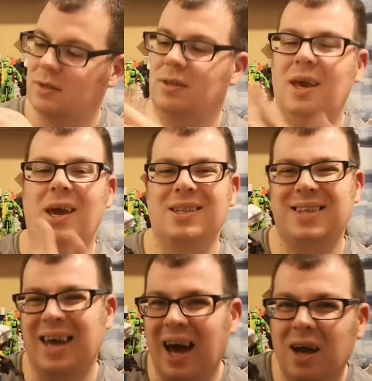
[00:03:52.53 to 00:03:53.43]
The head
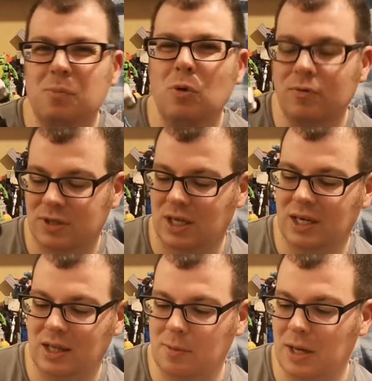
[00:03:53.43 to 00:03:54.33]
can move
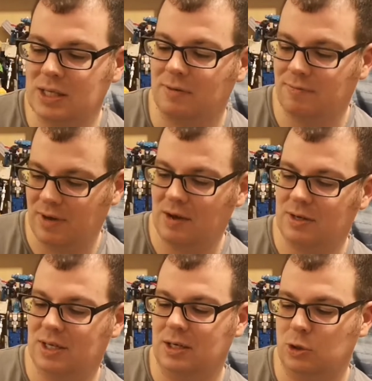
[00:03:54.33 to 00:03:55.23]
slightly, but it's a
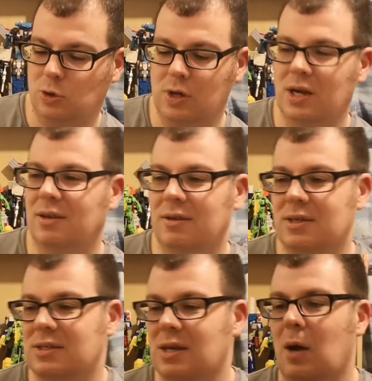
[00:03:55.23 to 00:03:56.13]
very tight joint and
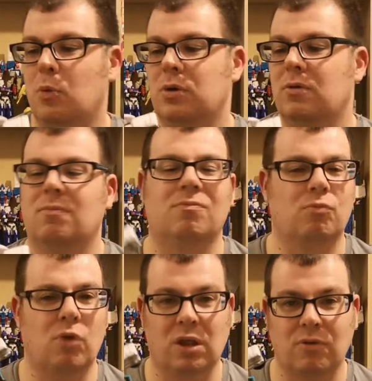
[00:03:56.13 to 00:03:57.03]
I wouldn't
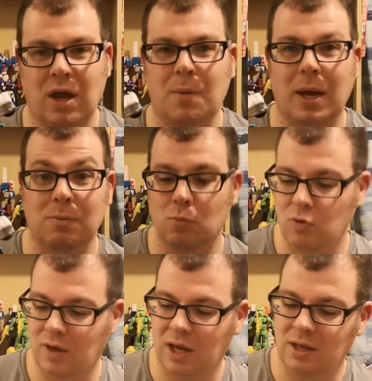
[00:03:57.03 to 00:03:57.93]
really recommend
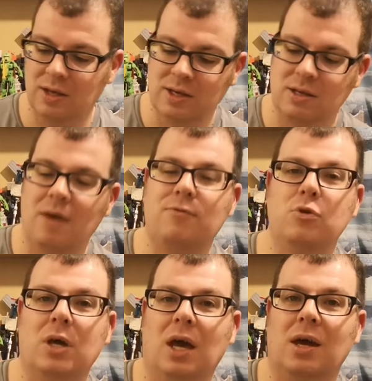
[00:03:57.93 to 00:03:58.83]
moving it. If you
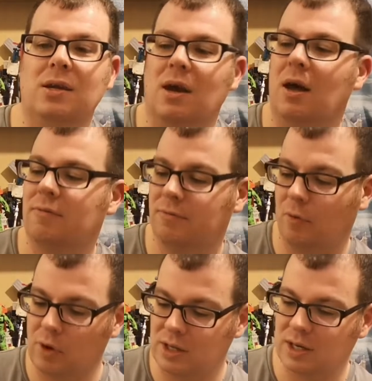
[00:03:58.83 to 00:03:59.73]
can,
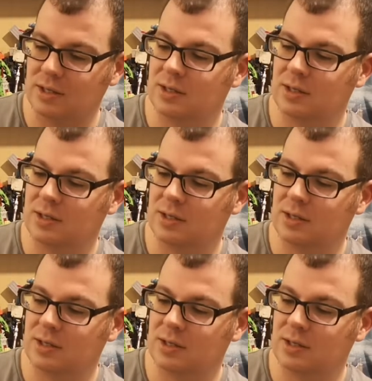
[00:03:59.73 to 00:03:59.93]
avoid it.